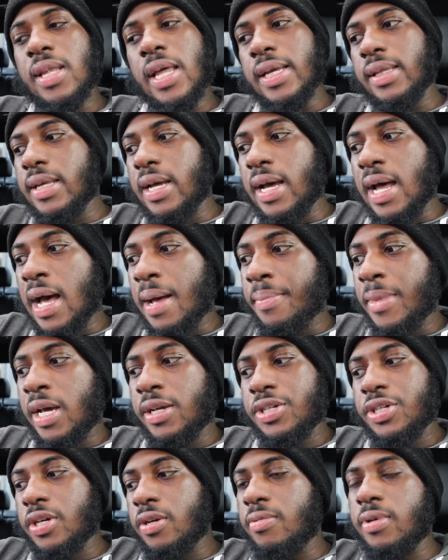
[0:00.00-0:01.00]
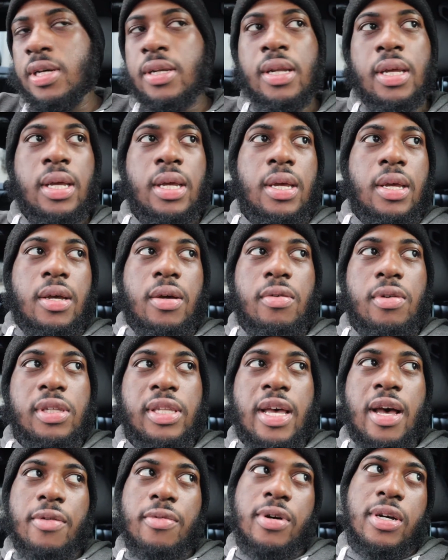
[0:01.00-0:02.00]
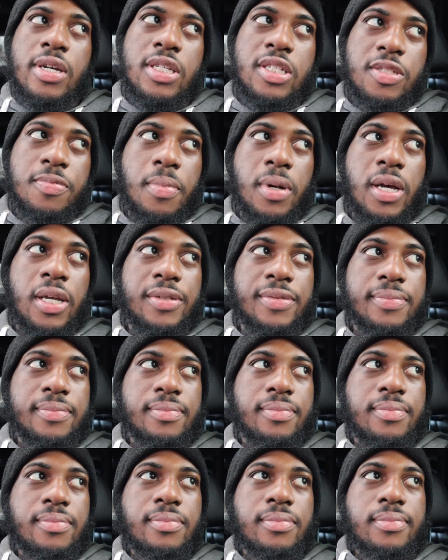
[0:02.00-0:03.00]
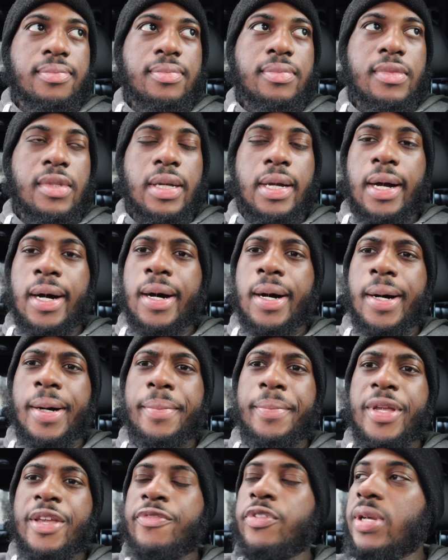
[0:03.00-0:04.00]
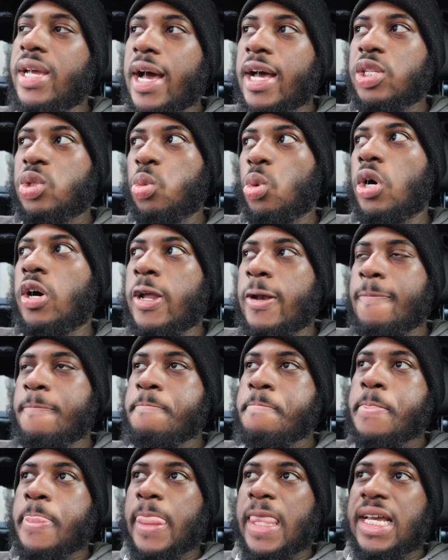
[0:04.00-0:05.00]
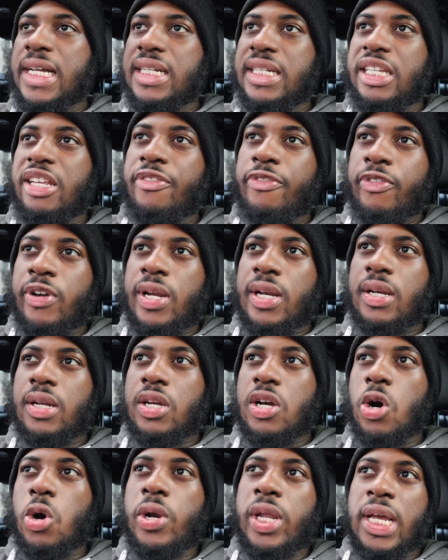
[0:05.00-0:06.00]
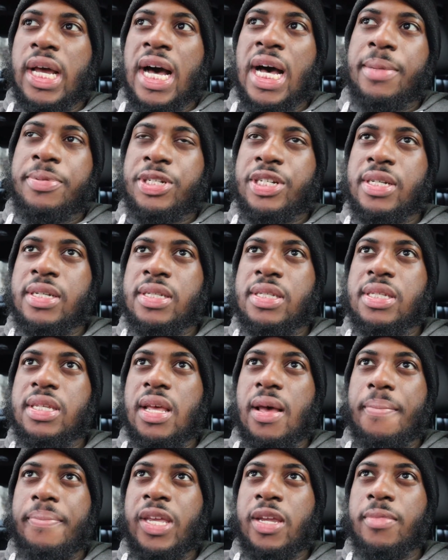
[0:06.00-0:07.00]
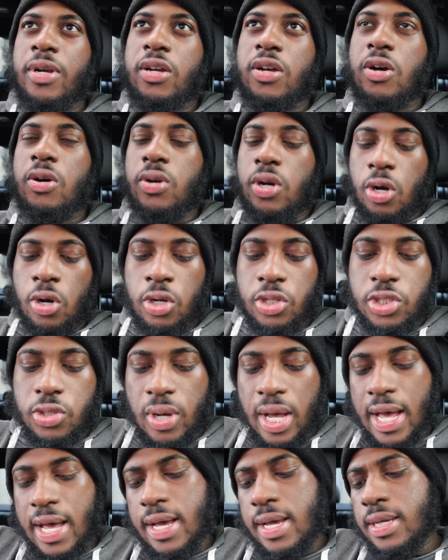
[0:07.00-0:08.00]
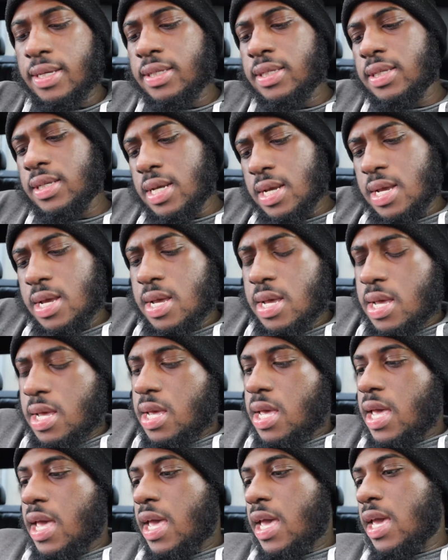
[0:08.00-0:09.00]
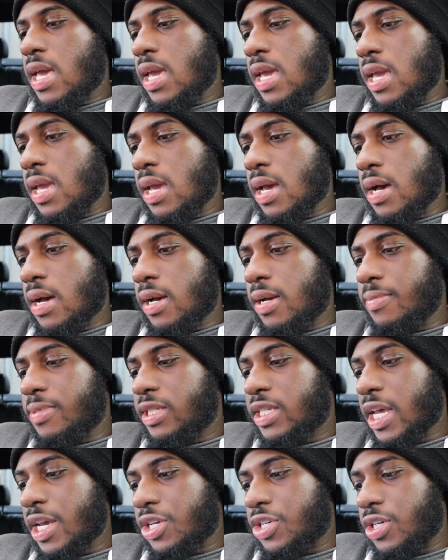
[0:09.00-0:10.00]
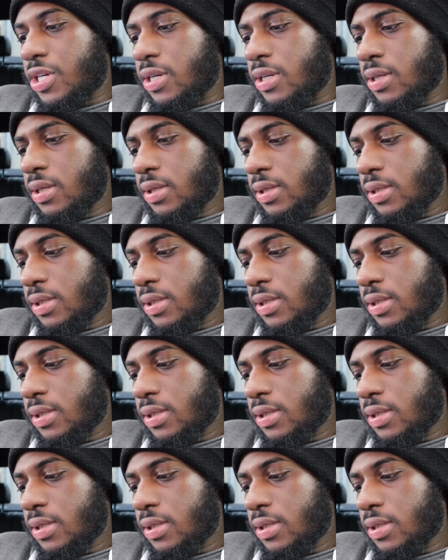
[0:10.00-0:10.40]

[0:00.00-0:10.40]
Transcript: like that. I'm not sure what that was, but if you guys want different coding options, Bimmercode also has a section.